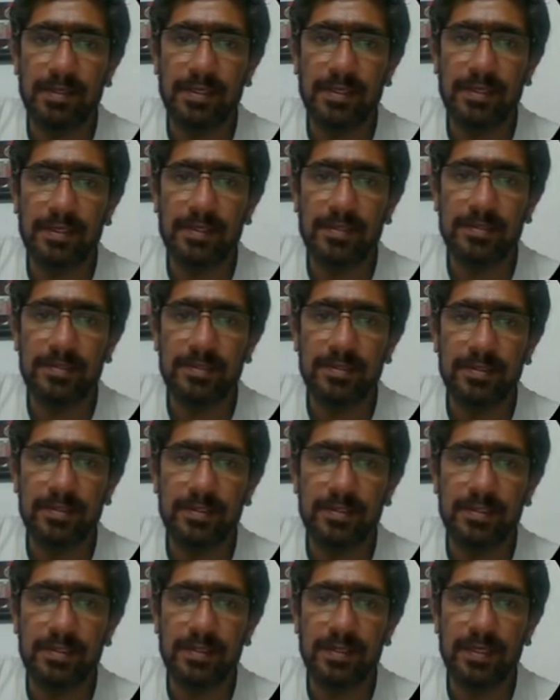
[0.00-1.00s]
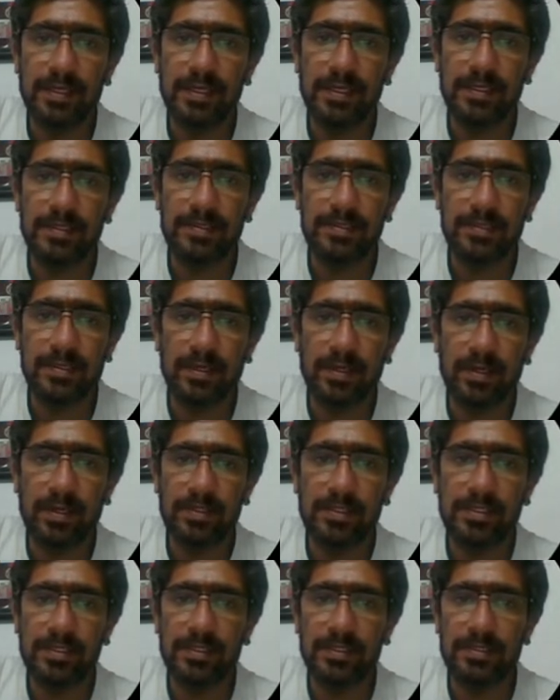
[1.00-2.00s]
be here, so the 3 is
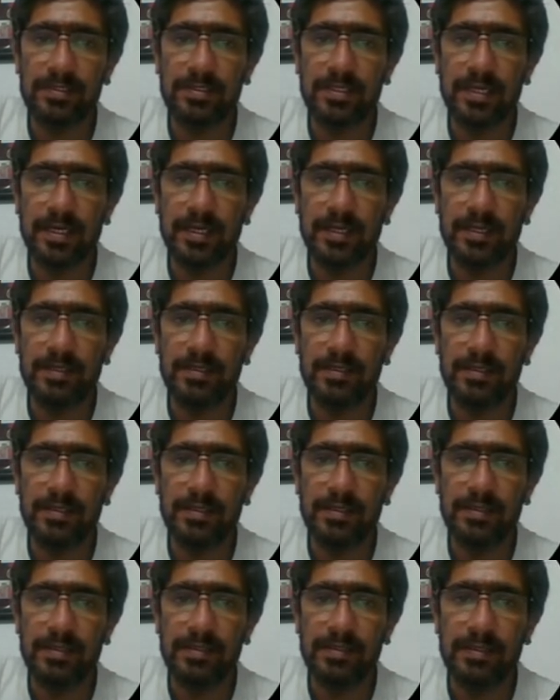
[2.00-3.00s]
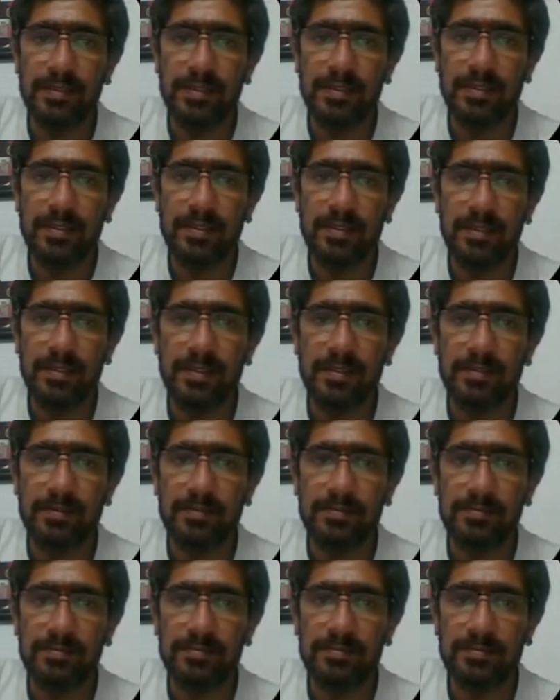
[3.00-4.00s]
locked in this diagonal. Oh,
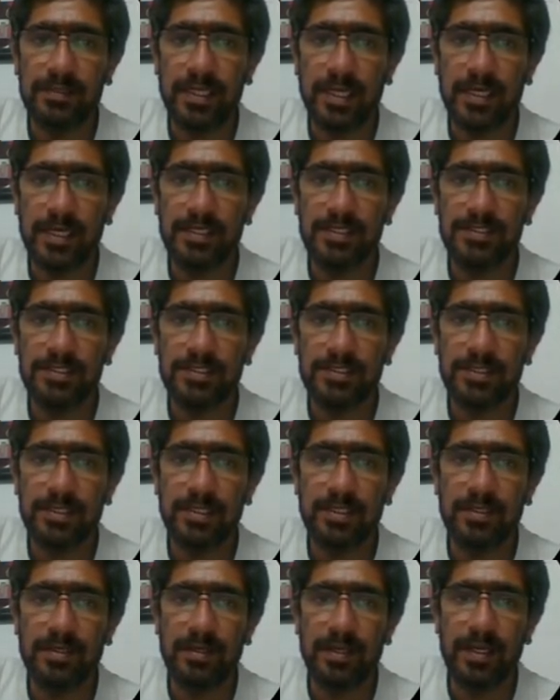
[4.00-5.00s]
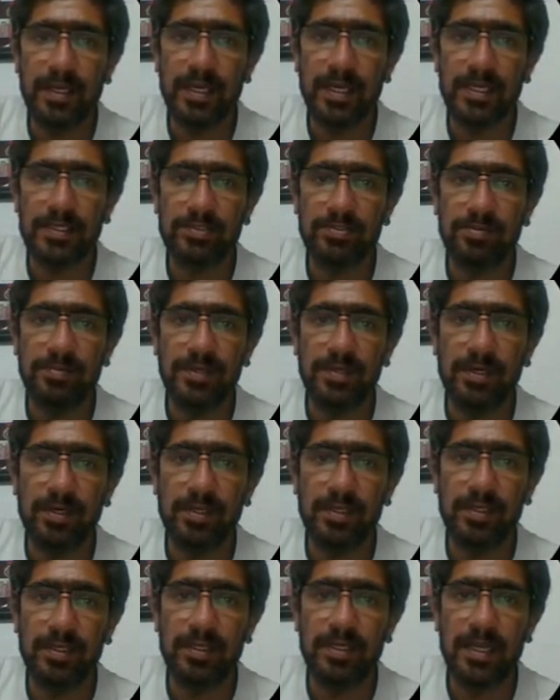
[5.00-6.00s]
nice. The 3 has to be
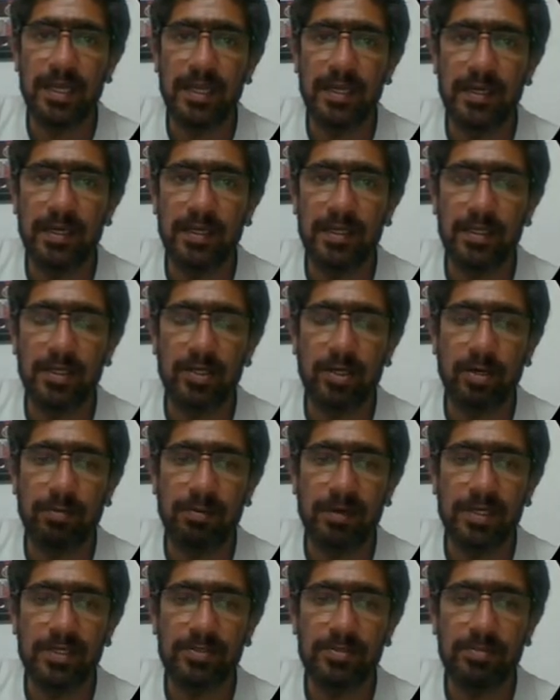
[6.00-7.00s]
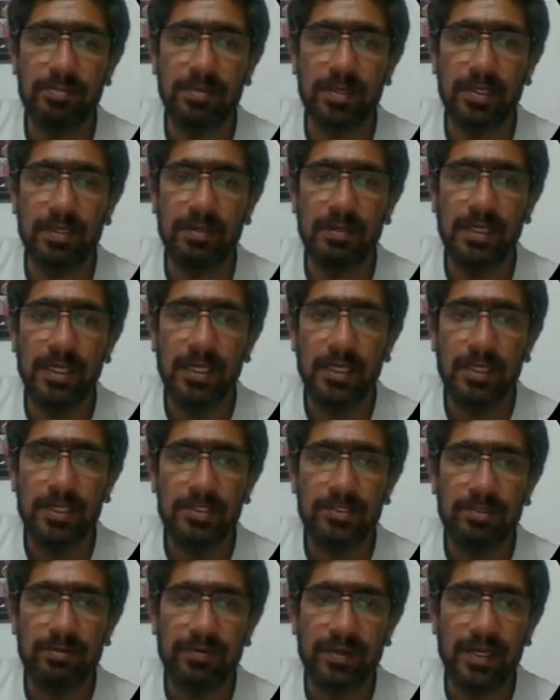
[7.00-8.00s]
on the diagonal, the top right to bottom.
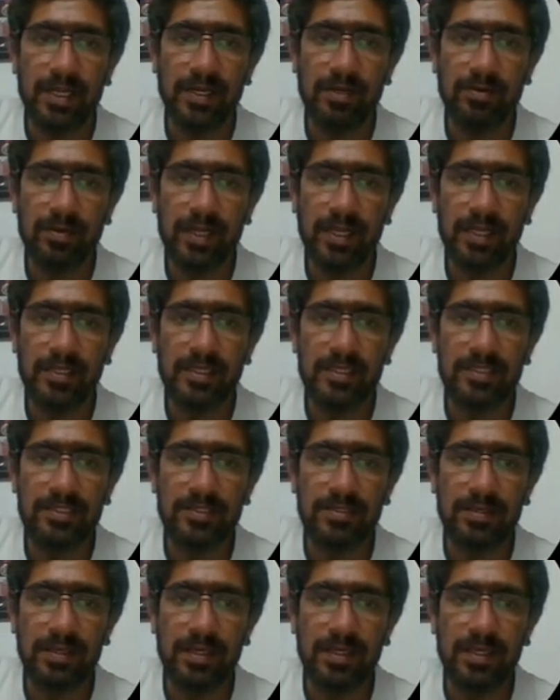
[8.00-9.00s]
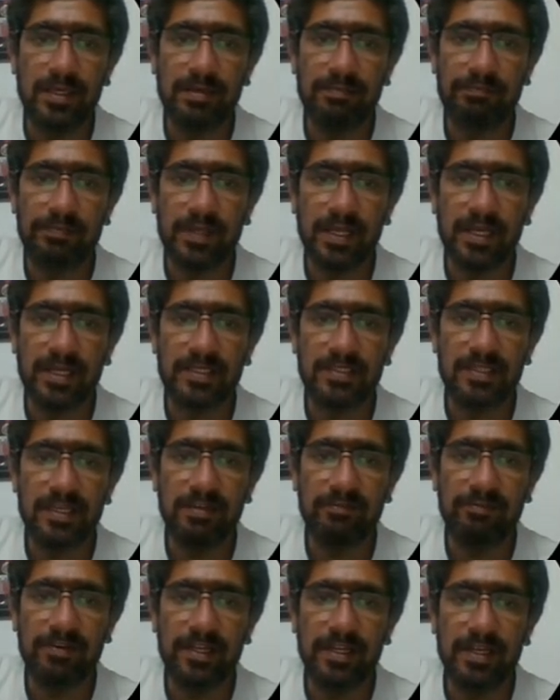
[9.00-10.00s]
So when I look at these 3, I can
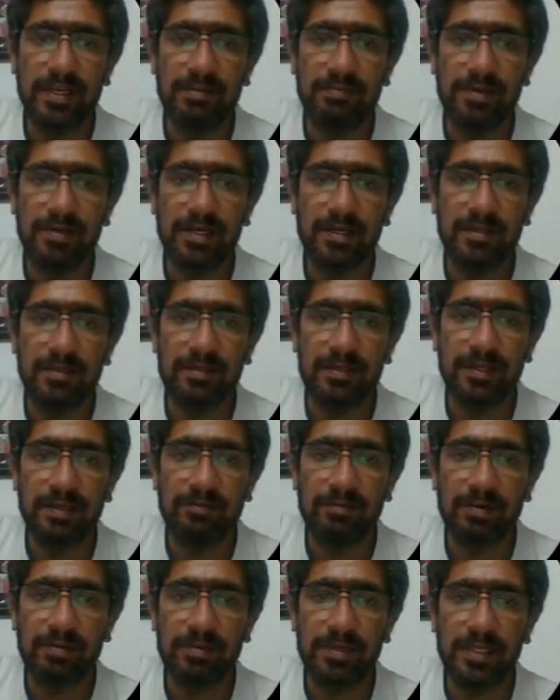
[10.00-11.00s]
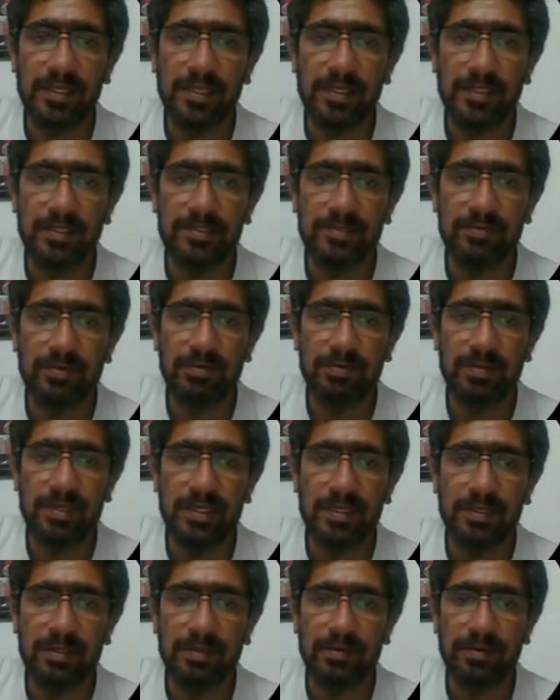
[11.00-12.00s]
safely eliminate the 3 from here, and this would
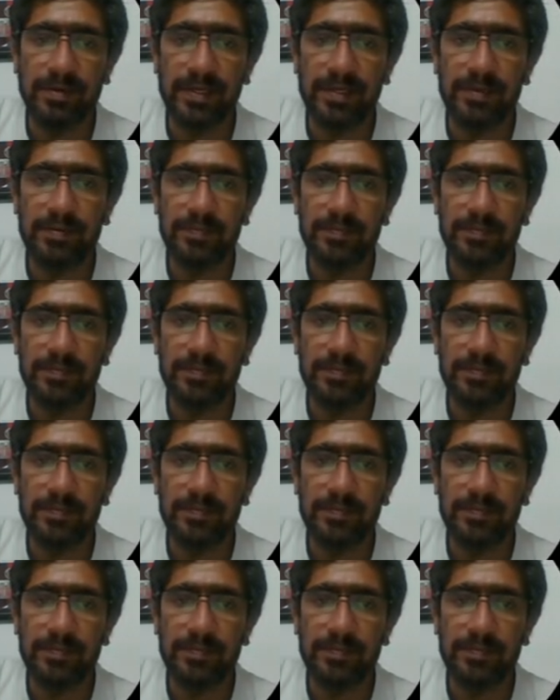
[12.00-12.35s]
be a 3.